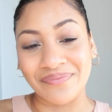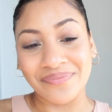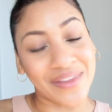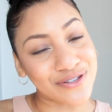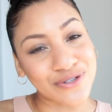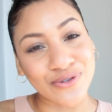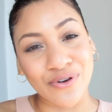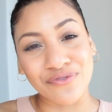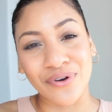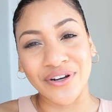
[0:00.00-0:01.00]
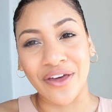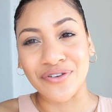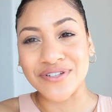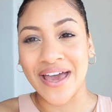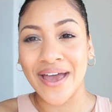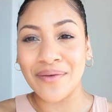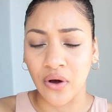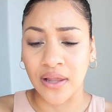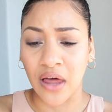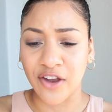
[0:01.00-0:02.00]
that's a story for another time.
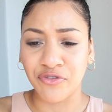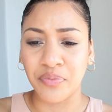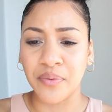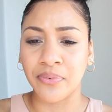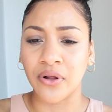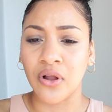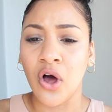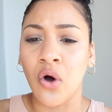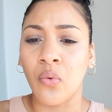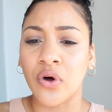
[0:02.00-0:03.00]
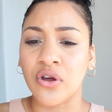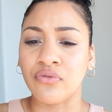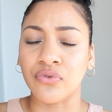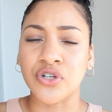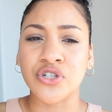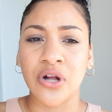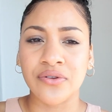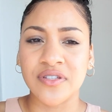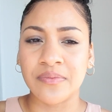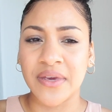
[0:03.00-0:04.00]
A lot of people would have reached
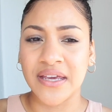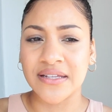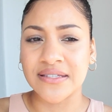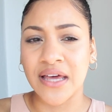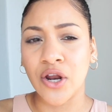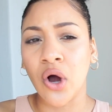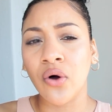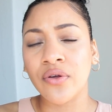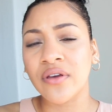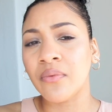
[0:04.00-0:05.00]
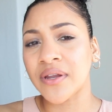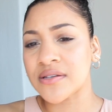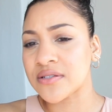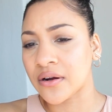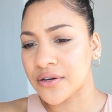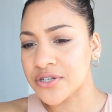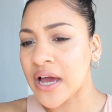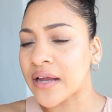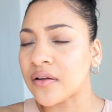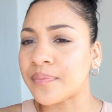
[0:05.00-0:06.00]
out to me and said, oh, they want to start a
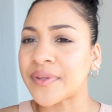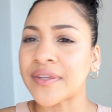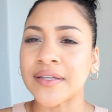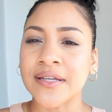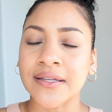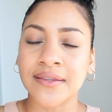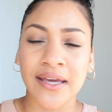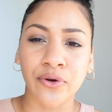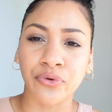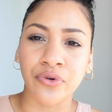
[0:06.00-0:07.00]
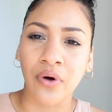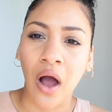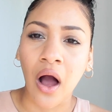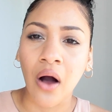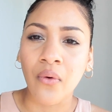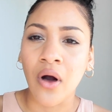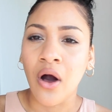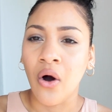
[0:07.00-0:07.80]
channel, but they don't know how,